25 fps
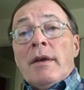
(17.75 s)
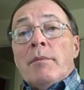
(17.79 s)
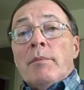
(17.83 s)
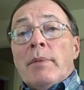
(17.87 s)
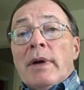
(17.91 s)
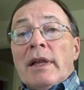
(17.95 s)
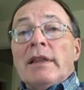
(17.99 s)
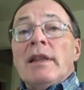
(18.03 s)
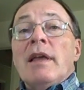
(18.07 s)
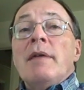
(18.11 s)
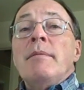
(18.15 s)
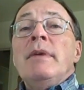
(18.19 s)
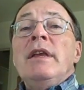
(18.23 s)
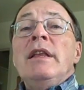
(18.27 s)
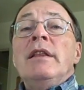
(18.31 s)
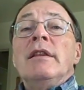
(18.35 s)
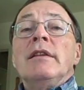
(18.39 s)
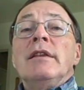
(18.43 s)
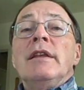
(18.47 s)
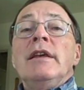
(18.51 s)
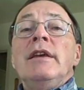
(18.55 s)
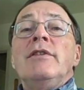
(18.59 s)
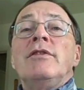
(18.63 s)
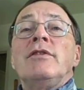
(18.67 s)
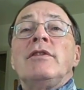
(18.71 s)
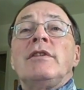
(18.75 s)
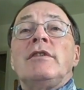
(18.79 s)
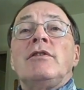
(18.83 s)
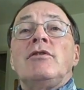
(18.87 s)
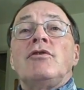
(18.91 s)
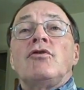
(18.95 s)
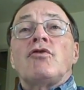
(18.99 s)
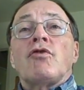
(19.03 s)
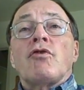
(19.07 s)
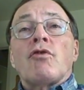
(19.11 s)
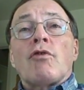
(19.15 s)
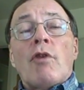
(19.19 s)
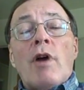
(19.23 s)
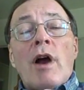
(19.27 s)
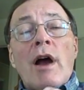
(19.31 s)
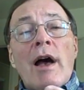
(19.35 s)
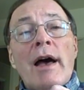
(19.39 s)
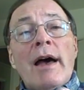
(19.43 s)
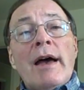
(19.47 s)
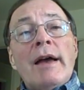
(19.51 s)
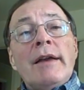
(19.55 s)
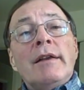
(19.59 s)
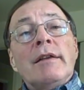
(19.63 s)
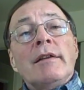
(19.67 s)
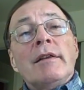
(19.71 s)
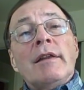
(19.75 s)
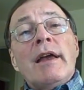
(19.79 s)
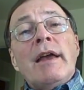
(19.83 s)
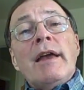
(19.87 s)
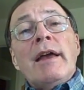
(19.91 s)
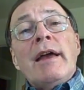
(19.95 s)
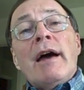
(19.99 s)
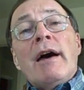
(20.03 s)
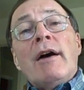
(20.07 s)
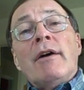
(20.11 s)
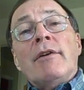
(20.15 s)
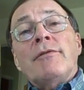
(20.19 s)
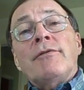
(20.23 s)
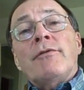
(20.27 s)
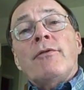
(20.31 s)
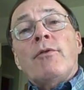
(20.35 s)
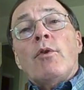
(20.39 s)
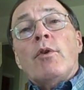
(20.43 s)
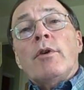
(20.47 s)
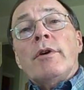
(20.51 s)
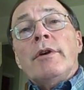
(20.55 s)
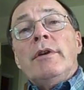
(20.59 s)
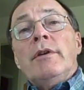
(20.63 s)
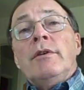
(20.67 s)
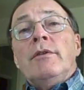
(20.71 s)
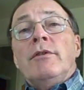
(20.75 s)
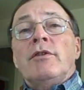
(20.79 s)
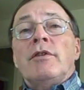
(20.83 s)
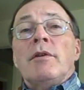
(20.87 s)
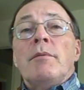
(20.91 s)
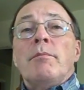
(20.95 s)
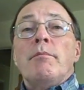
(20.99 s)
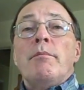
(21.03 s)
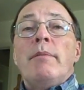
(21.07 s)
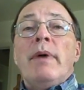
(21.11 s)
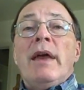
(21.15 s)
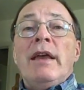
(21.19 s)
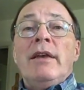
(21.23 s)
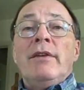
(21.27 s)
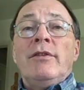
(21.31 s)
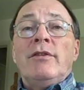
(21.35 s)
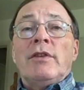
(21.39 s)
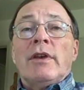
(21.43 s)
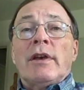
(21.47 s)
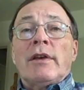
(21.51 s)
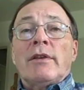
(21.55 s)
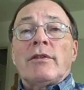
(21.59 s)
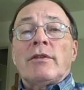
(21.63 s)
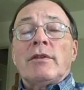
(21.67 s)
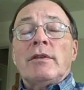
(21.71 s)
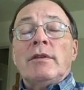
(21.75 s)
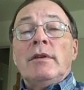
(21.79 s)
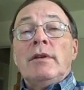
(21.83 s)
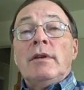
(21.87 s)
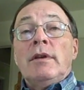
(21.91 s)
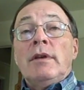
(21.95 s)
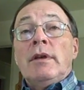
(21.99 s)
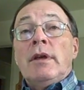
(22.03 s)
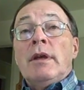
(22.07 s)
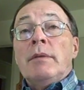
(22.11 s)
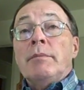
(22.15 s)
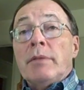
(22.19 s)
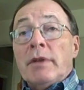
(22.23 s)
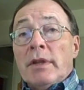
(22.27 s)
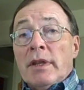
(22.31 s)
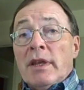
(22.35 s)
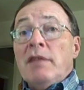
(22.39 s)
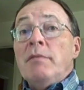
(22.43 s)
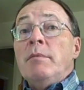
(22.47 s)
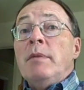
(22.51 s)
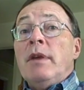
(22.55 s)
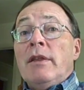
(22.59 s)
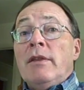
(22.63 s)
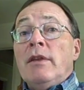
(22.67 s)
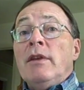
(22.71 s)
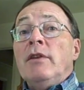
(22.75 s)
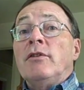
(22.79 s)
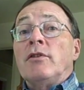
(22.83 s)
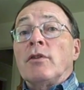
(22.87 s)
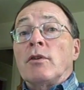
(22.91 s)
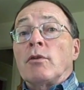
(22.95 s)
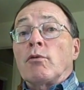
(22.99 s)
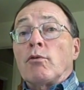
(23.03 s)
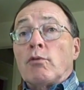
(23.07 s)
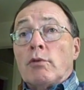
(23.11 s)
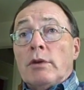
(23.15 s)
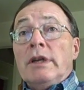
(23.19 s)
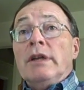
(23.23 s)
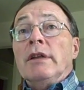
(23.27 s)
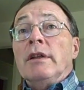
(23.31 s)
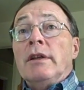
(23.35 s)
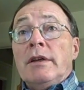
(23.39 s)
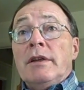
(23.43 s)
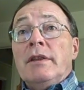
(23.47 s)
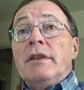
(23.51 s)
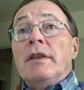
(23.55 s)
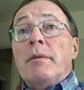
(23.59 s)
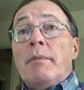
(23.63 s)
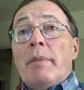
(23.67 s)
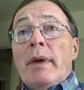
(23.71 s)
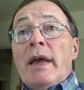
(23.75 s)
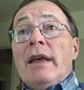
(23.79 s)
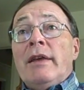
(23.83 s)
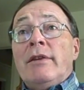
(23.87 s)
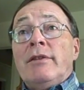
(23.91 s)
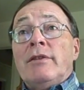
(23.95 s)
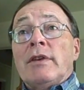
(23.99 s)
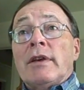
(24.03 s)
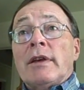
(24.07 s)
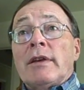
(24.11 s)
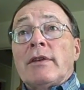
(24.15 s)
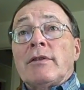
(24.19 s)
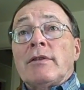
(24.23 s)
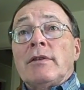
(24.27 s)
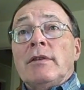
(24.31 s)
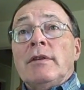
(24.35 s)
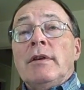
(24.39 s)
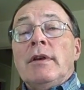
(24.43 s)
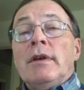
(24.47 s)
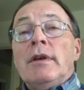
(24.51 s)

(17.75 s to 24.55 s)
But let me at least try to lay out for you some basics. And believe me, these are really the basics.